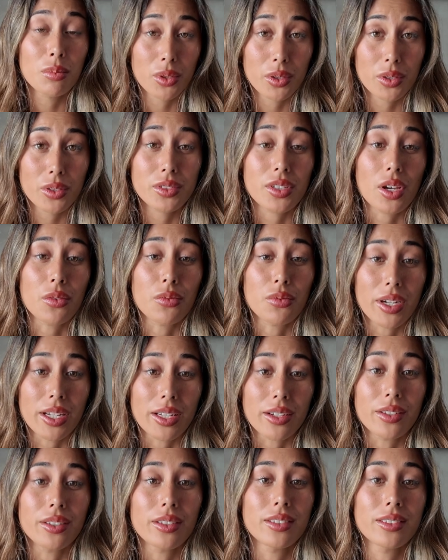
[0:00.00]
blues are
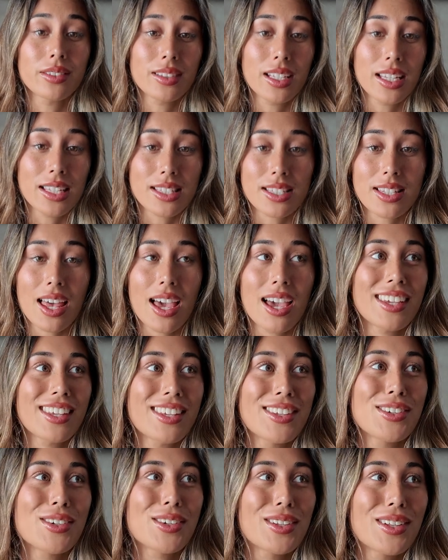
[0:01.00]
real. It's
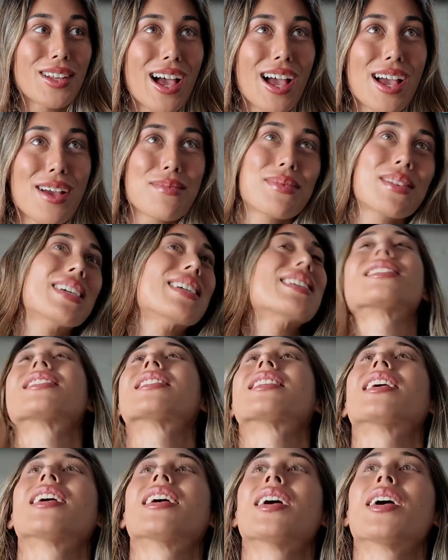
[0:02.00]
like you climb
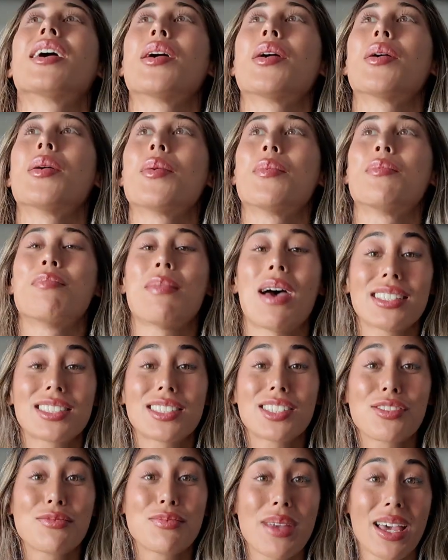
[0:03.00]
this
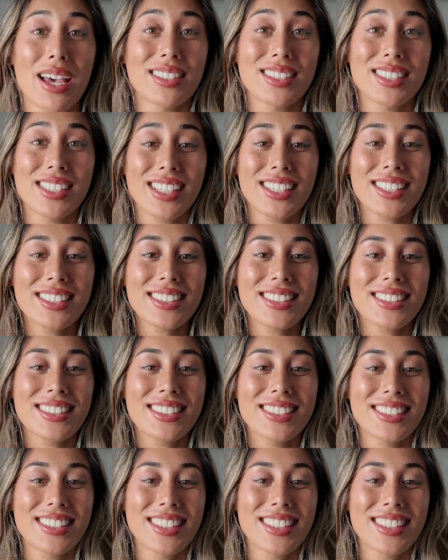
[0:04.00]
massive mountain